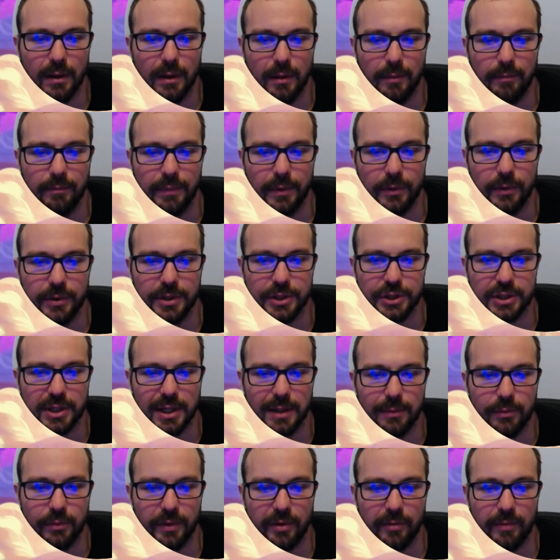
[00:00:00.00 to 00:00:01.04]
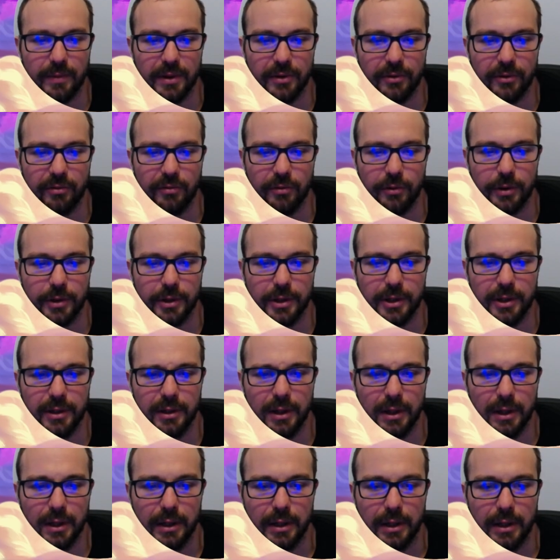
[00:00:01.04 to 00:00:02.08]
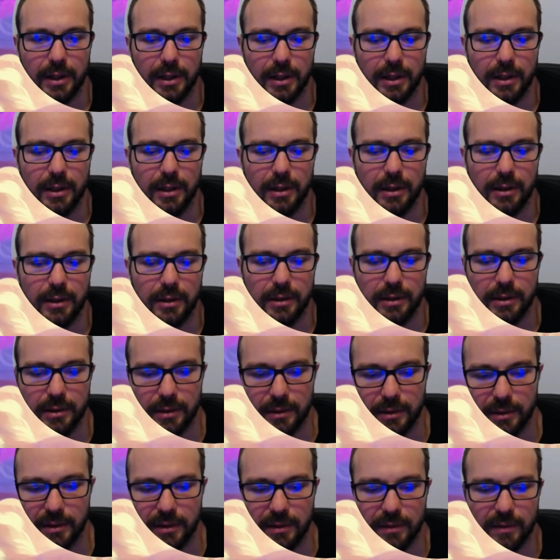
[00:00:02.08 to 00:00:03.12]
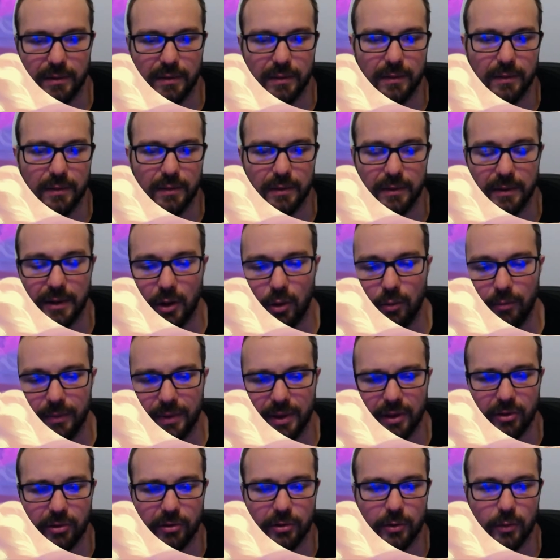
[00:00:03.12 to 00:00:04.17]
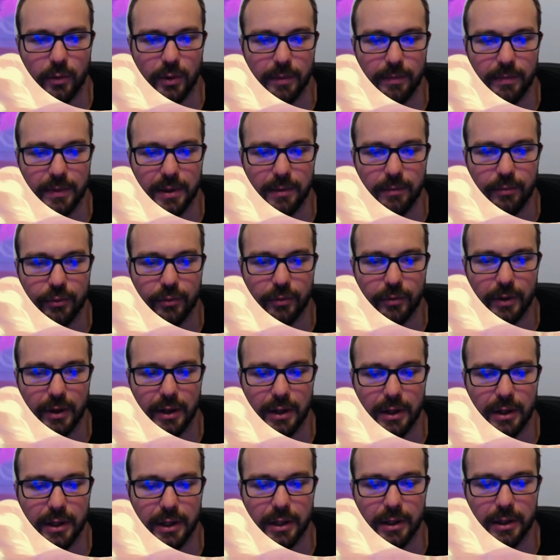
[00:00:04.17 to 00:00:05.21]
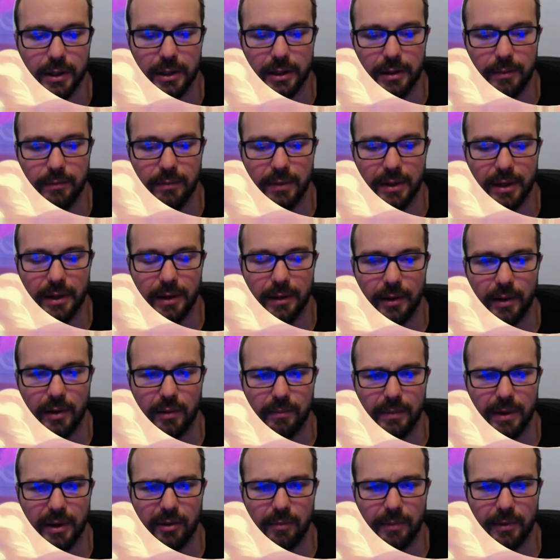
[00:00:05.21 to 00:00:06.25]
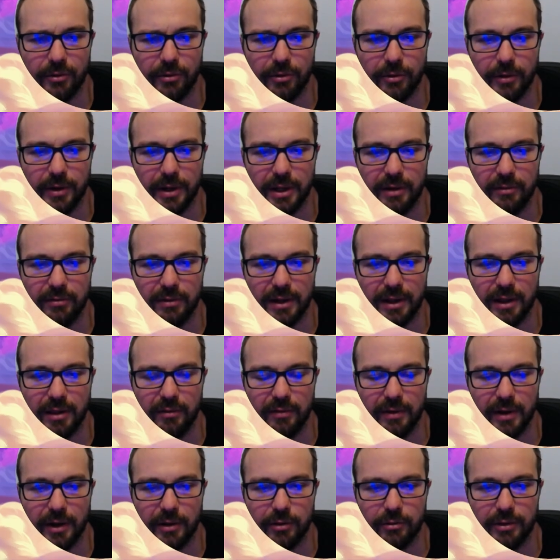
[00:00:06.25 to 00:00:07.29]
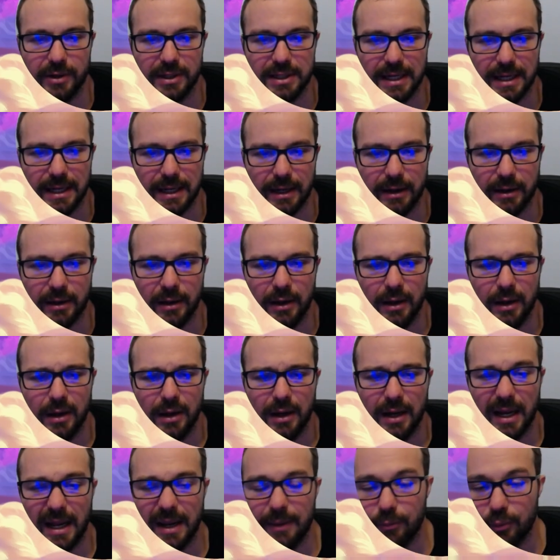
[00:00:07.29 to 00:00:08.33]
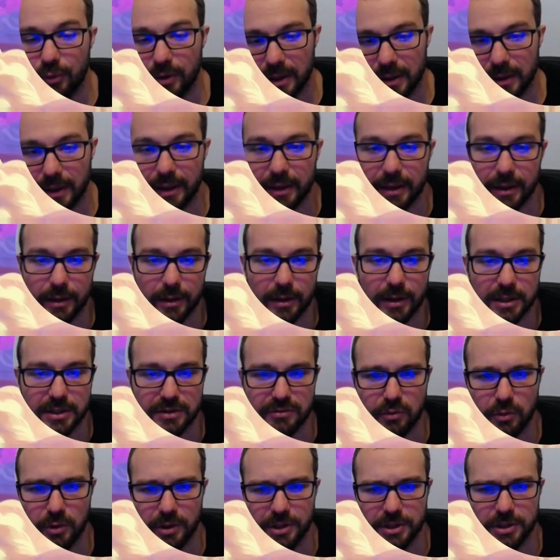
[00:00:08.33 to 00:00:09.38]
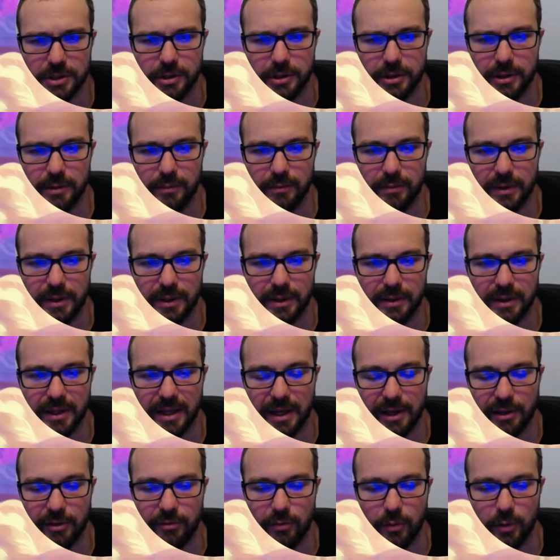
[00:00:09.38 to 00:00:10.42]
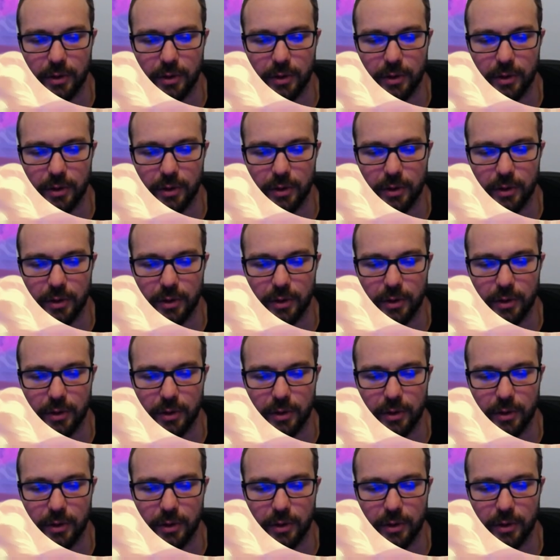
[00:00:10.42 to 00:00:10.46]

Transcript: Bonus shop with spells, very good. Elminster would be pretty good, but my spells already give lots of extra attack. I am pretty likely to cast 4 in a turn, but just